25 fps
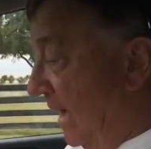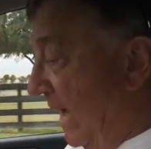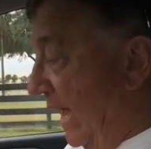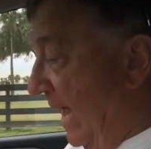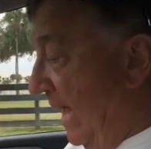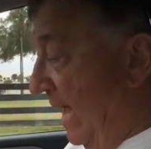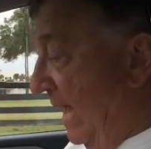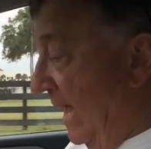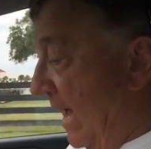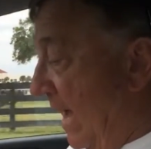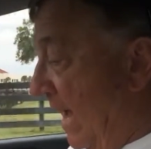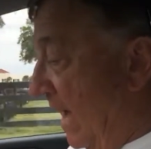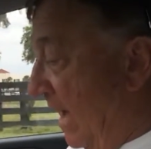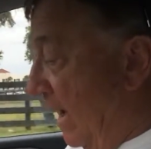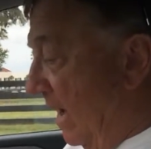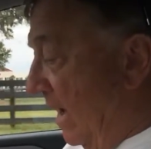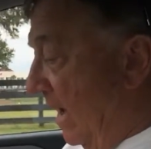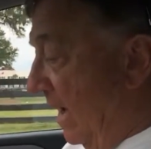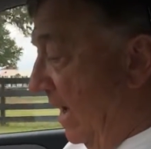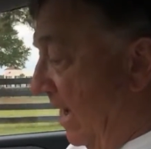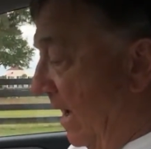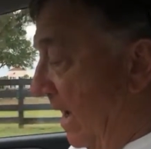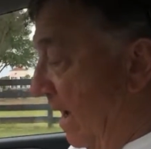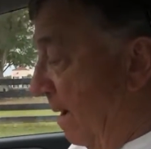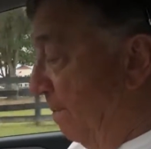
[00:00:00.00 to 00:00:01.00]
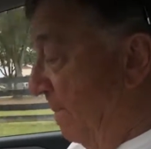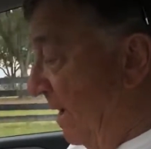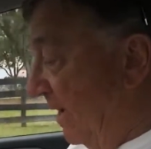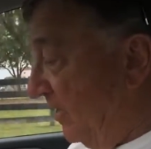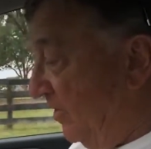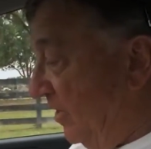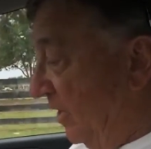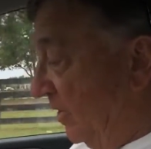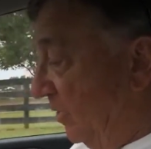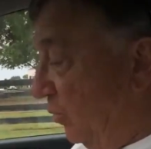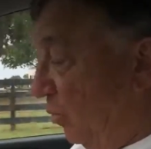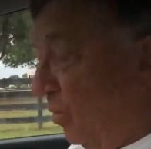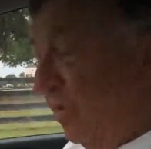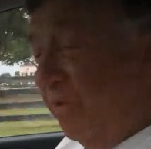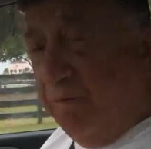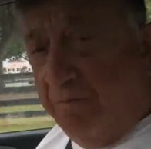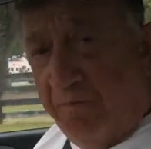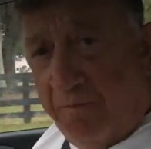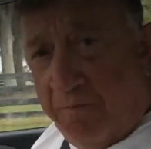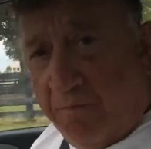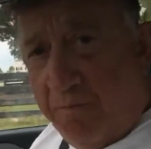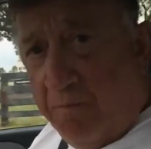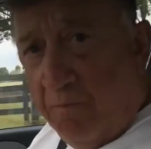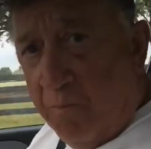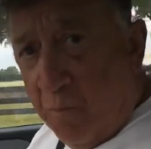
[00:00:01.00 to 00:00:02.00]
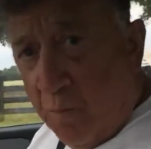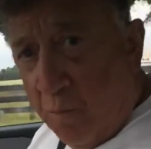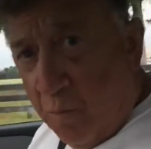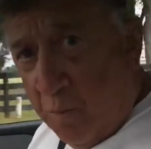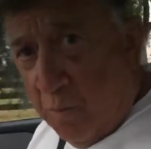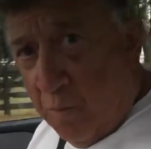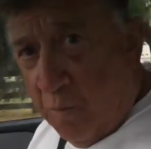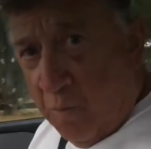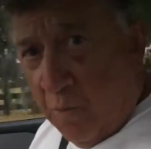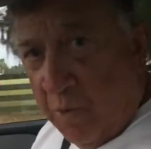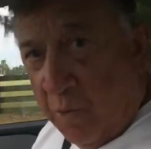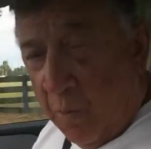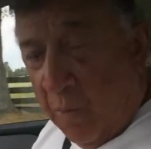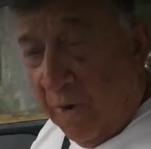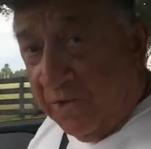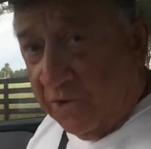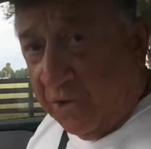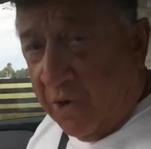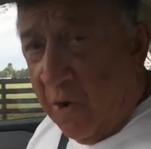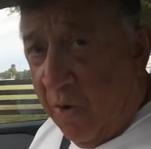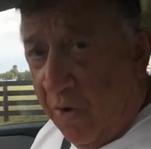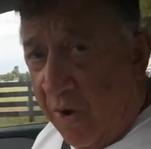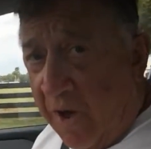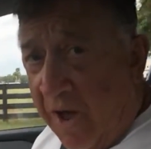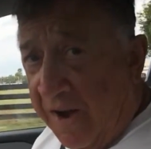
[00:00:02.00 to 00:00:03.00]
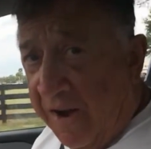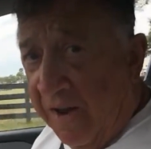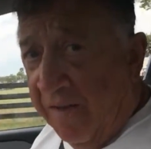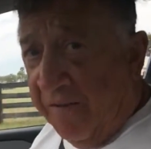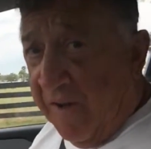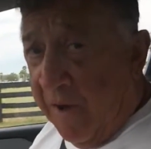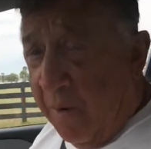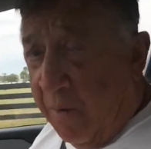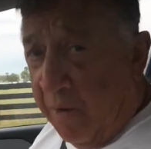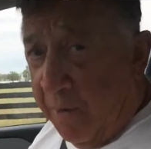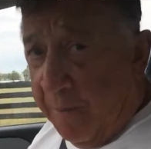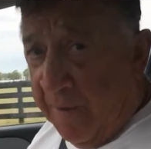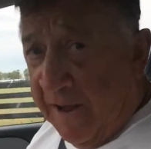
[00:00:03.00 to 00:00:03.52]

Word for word: a uh, a message with with what's going on if I okay.